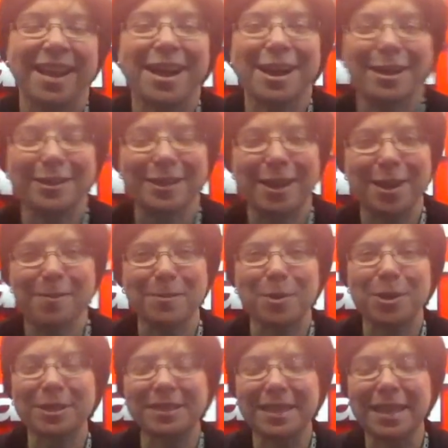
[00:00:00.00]
Hi,
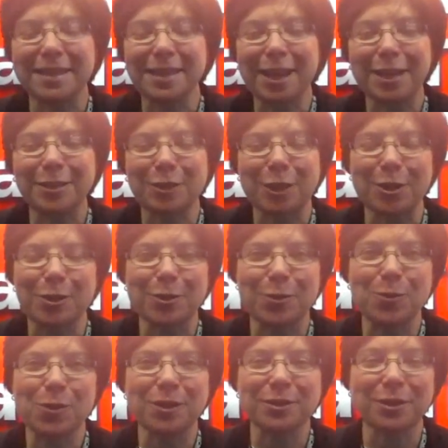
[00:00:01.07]
on Sunday I taught a
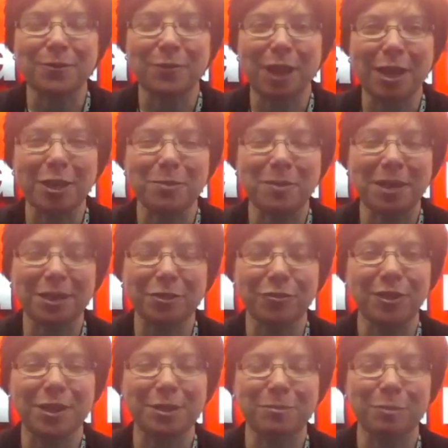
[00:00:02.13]
course on vacuum heat
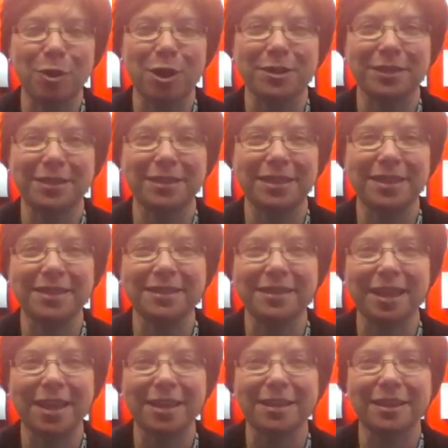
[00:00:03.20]
treating processes,
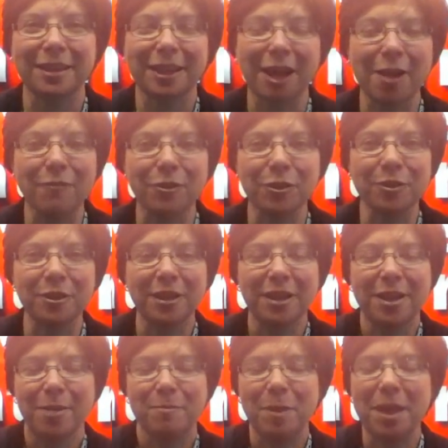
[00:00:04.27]
and it covered
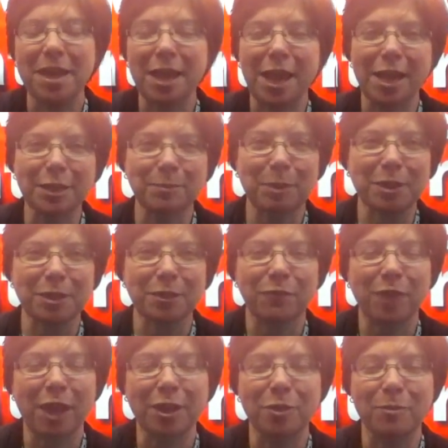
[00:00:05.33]
many aspects of
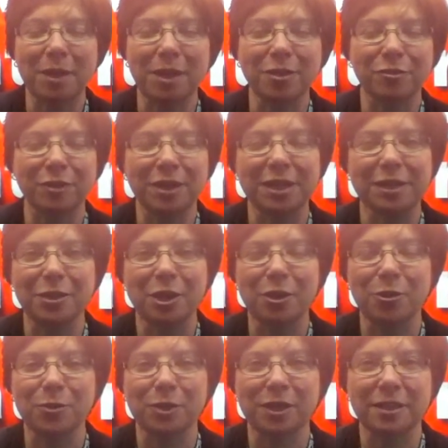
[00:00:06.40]
vacuum heat treating,
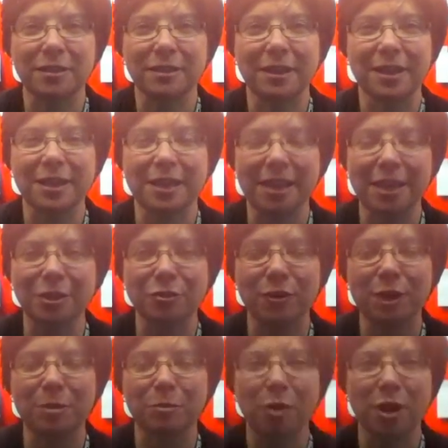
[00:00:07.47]
not only the heat
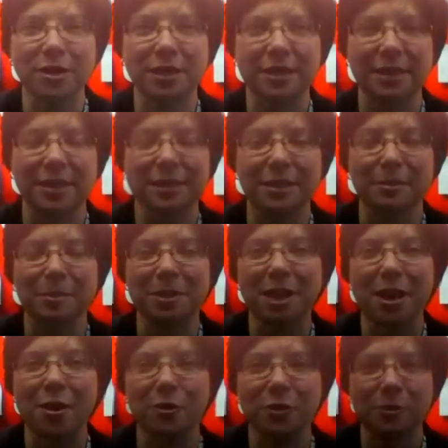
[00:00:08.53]
treating processes
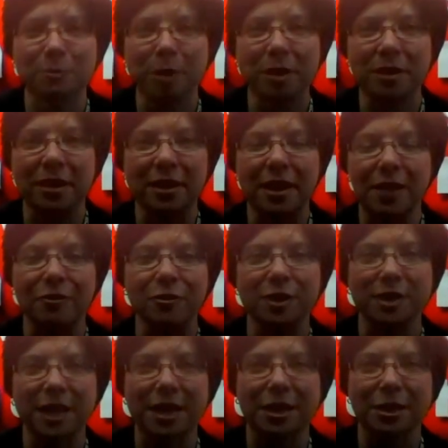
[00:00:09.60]
themselves, but the
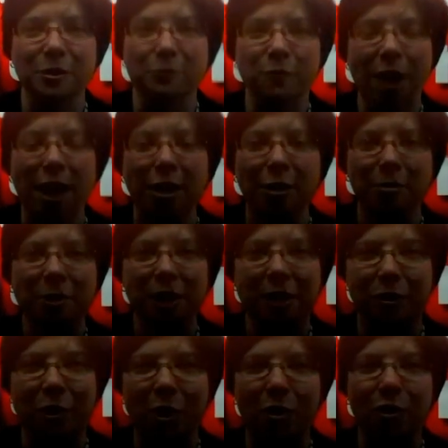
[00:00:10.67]
understanding of vacuum
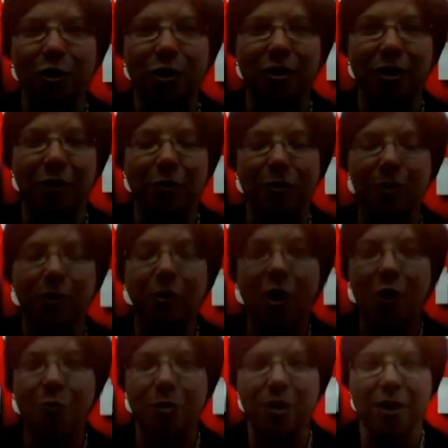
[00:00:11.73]
technology that goes
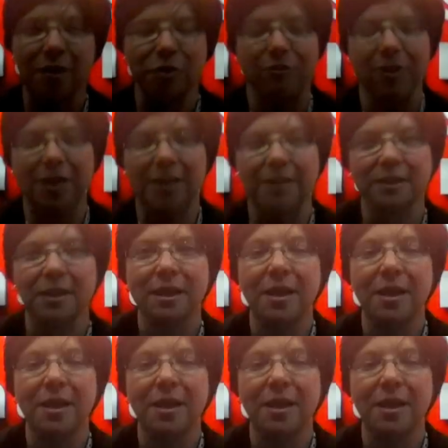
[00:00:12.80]
along with heat treating.